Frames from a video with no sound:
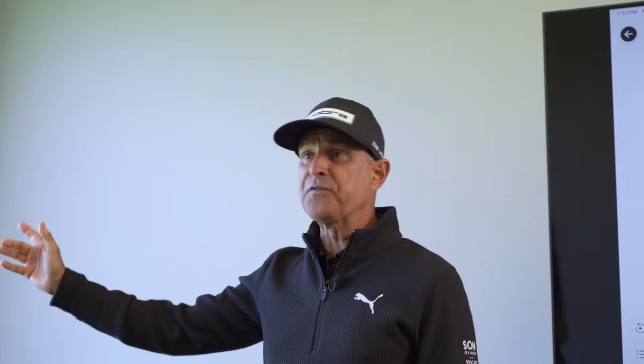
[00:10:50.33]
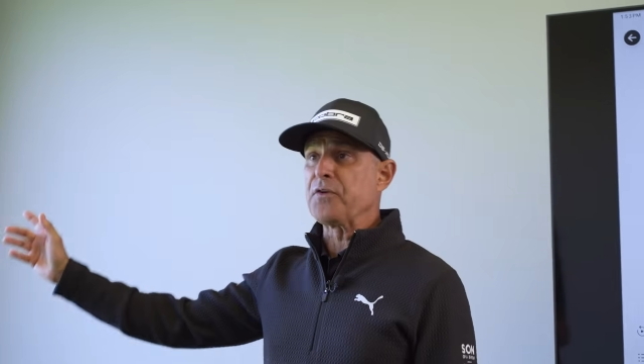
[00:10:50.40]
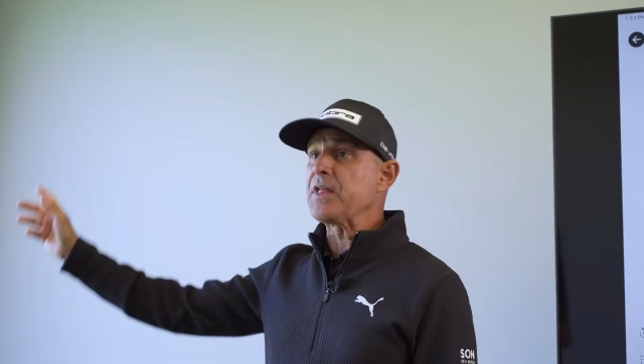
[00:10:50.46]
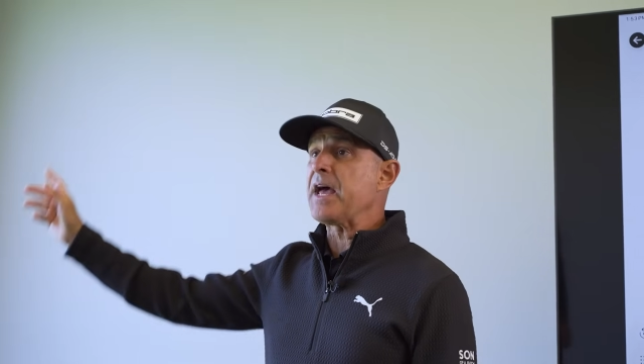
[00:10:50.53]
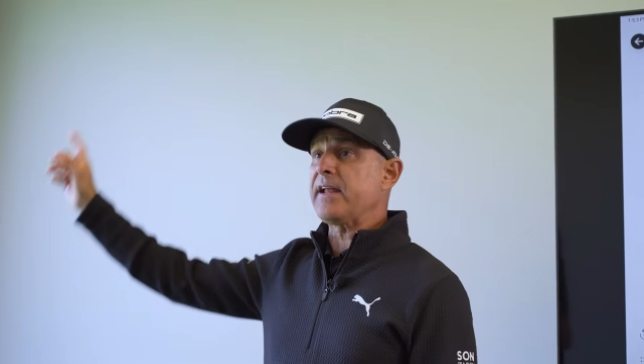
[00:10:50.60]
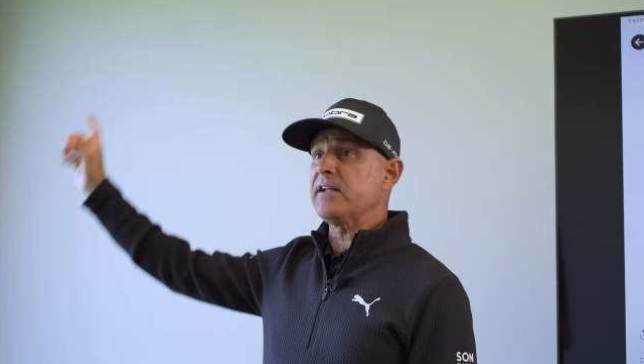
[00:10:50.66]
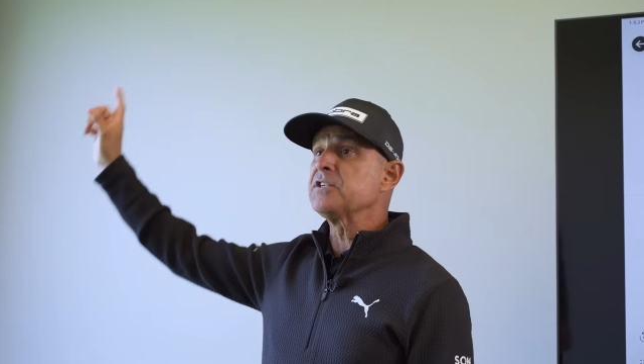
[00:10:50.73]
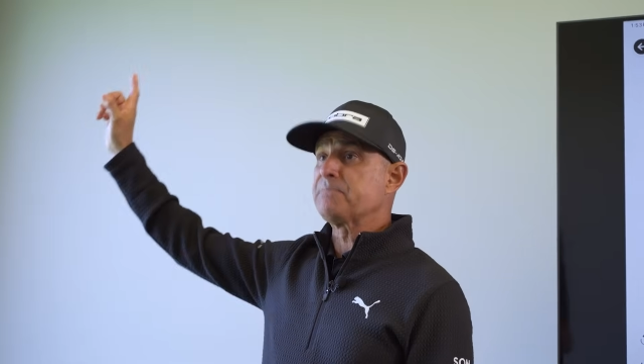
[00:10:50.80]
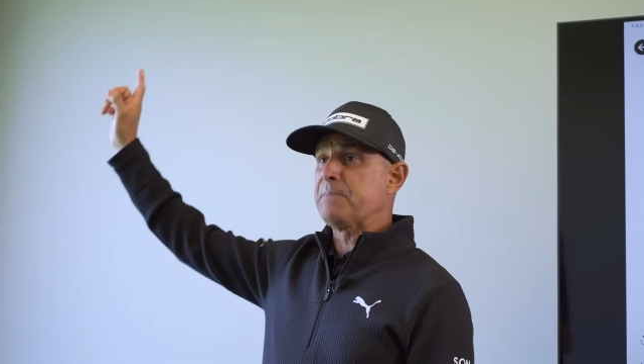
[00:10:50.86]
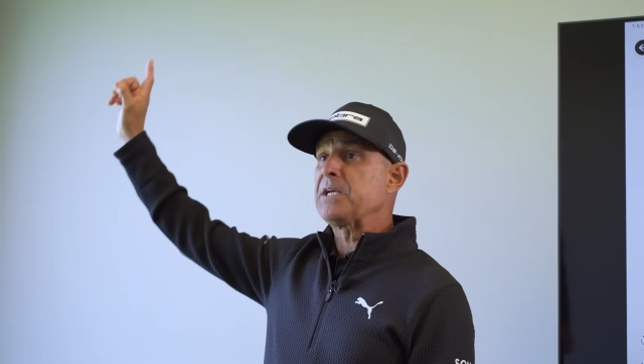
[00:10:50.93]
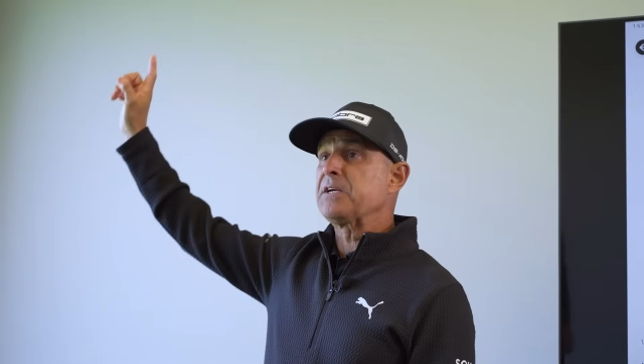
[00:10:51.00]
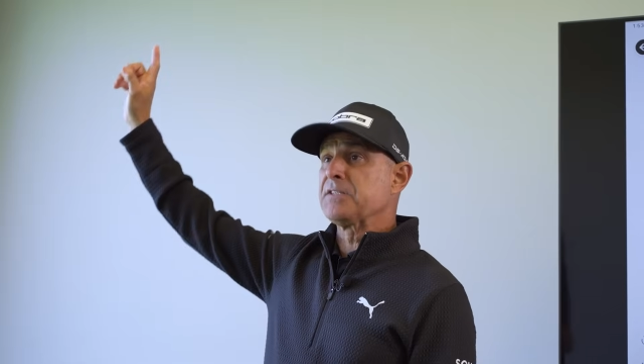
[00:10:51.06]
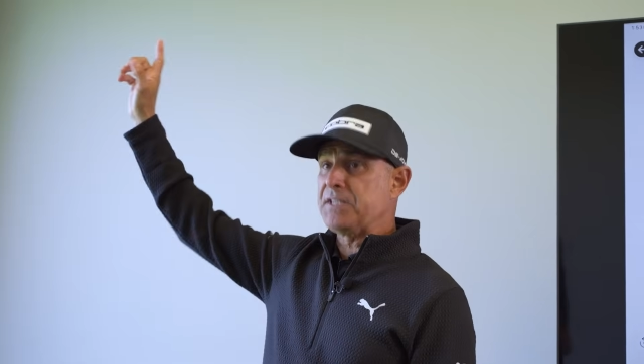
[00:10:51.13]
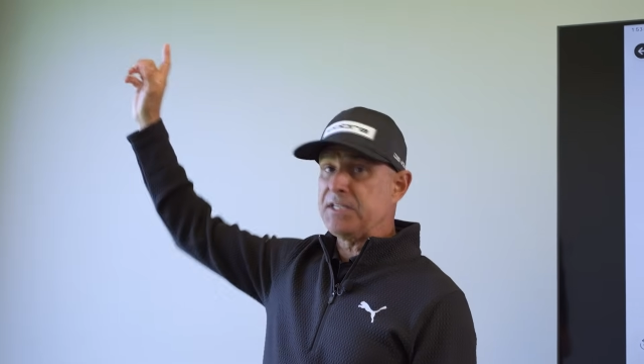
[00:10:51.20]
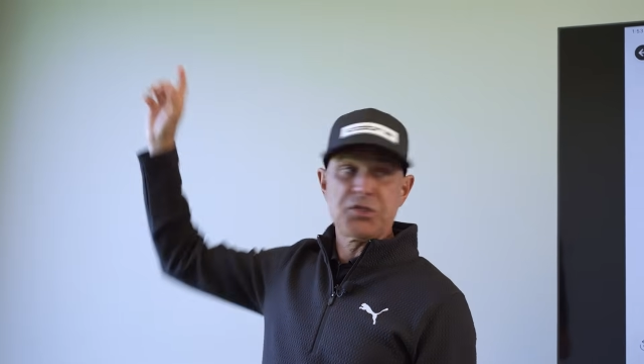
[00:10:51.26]
for that is
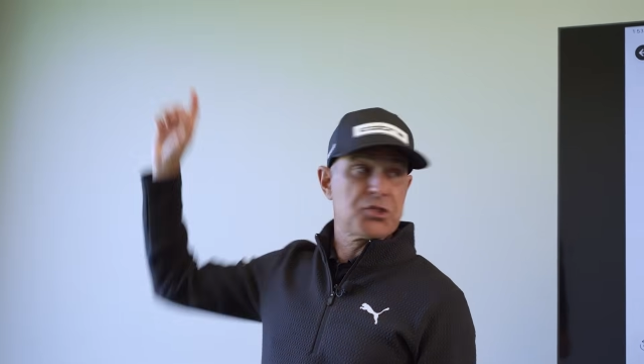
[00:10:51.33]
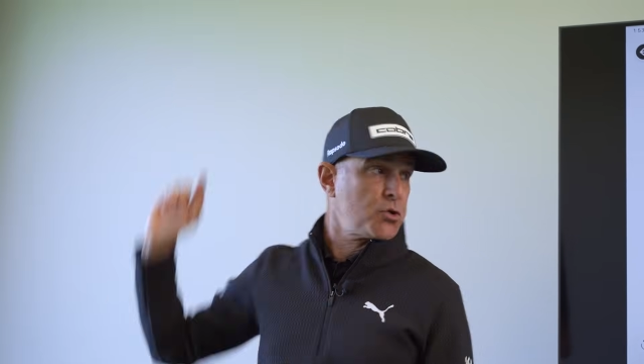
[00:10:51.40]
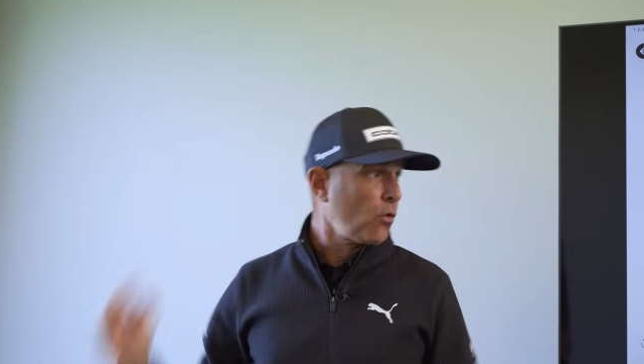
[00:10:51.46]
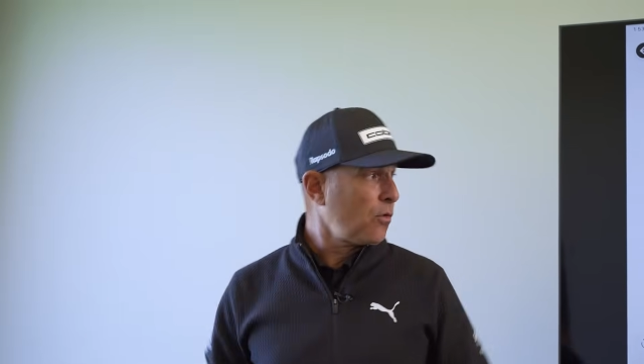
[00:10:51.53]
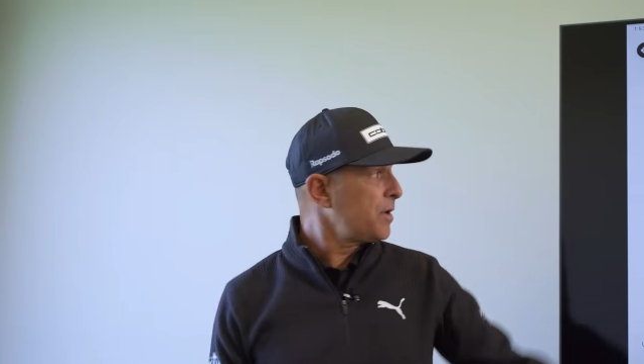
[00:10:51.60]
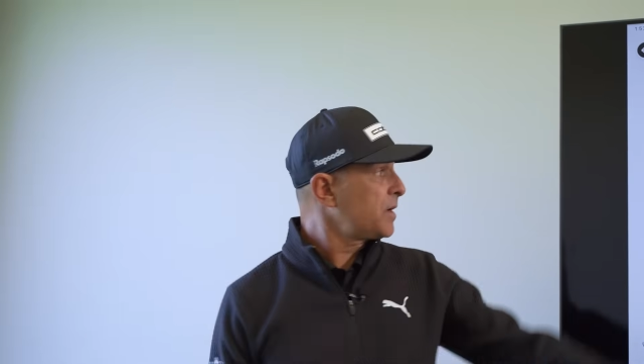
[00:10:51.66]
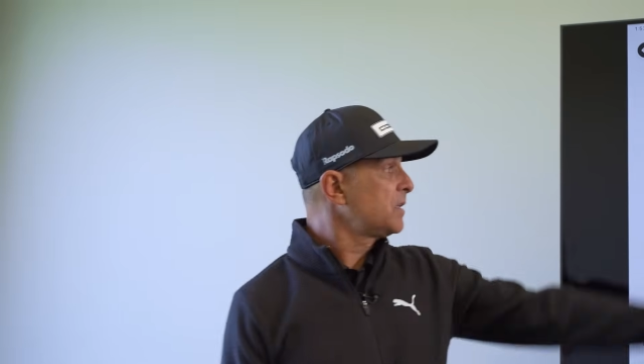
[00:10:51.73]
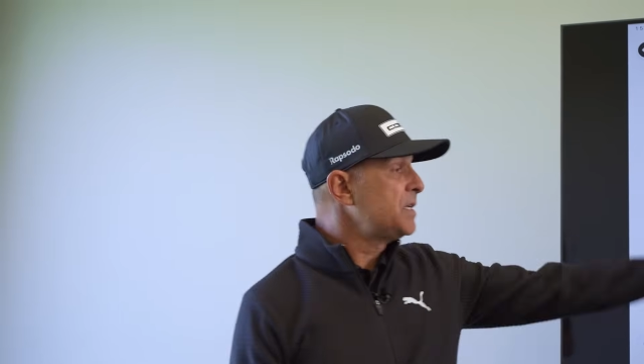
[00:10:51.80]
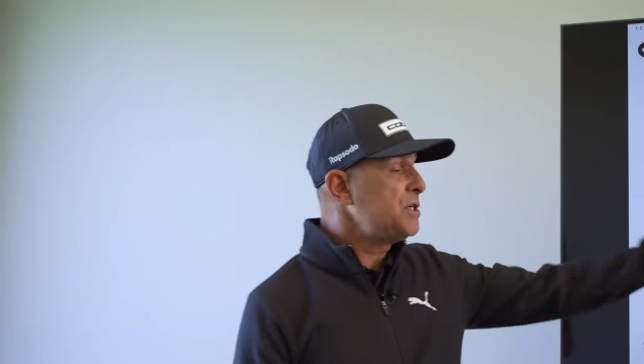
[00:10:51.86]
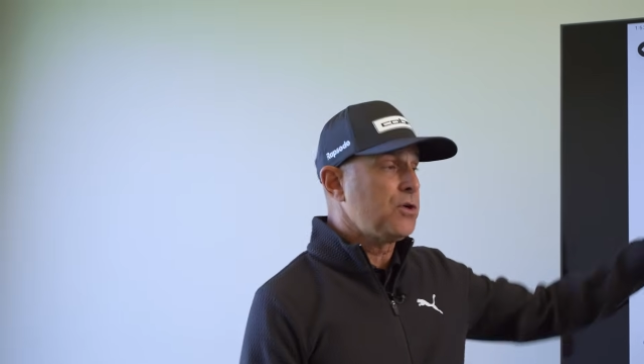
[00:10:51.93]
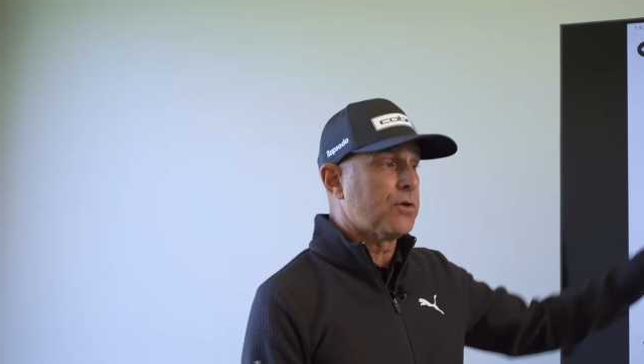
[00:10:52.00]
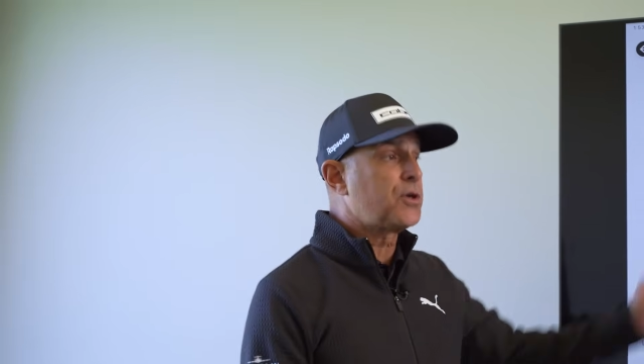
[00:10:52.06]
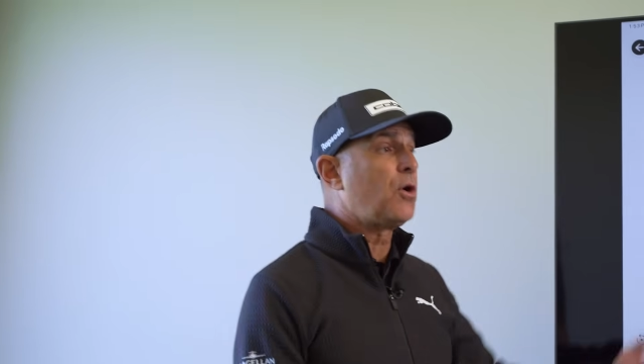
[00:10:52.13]
because historically you're